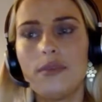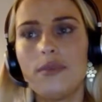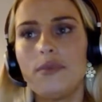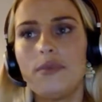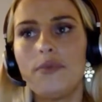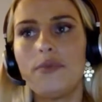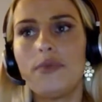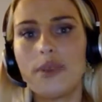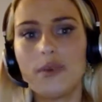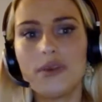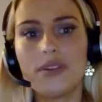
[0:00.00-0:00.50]

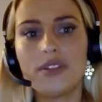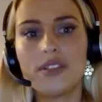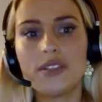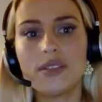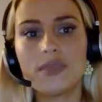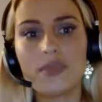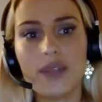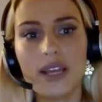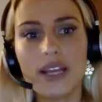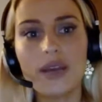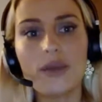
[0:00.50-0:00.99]
be
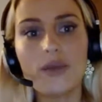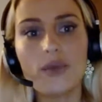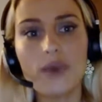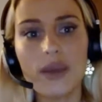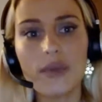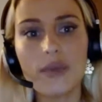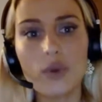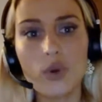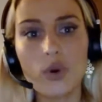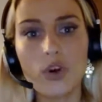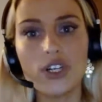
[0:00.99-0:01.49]
displaying way
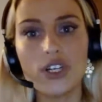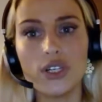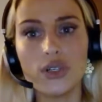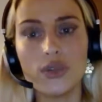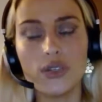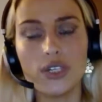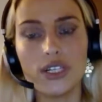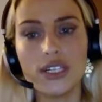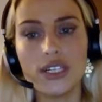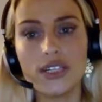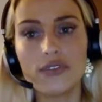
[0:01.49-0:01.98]
more
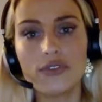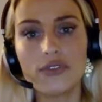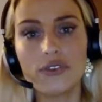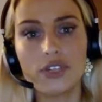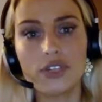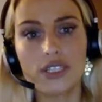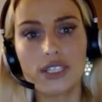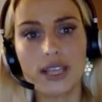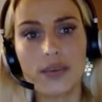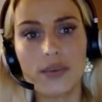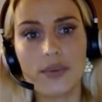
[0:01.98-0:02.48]
nudity, for
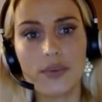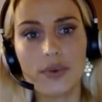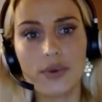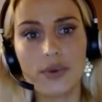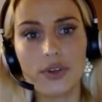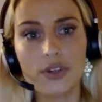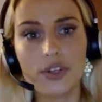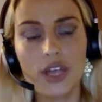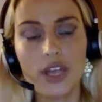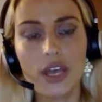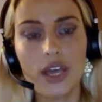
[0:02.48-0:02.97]

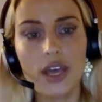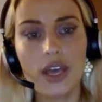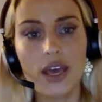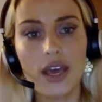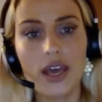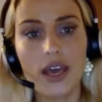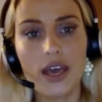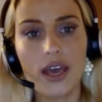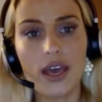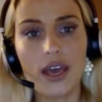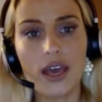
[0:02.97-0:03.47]
example,
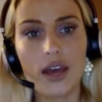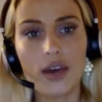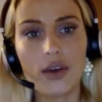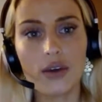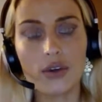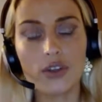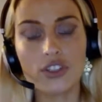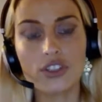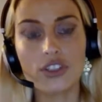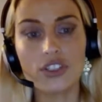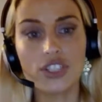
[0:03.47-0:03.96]

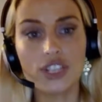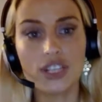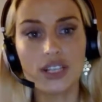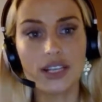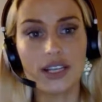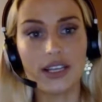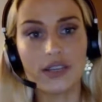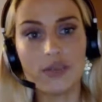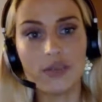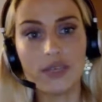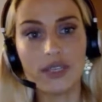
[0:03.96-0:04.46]
or
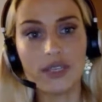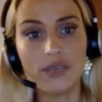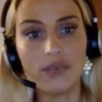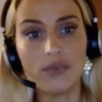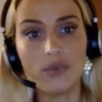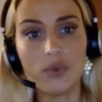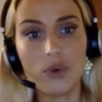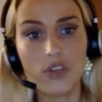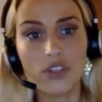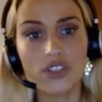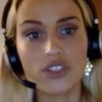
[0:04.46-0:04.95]
be
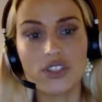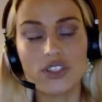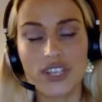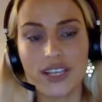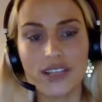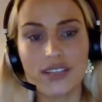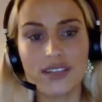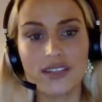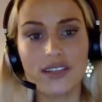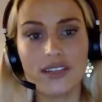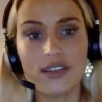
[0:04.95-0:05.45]
more
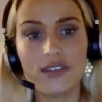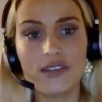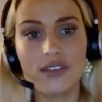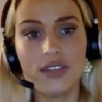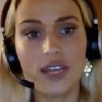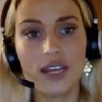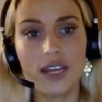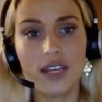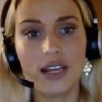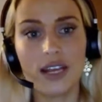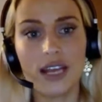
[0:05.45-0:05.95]
suggestive
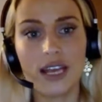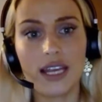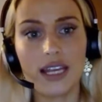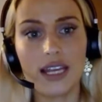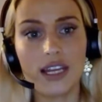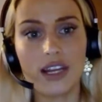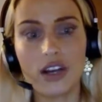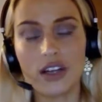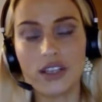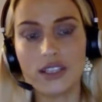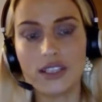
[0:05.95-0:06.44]
than any
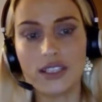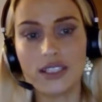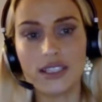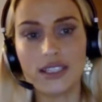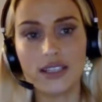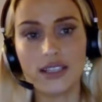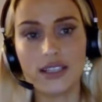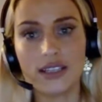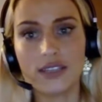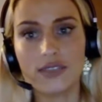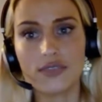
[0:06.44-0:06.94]
content
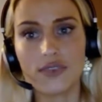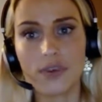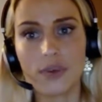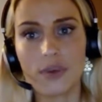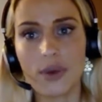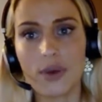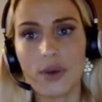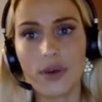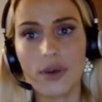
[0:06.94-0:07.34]
that's from a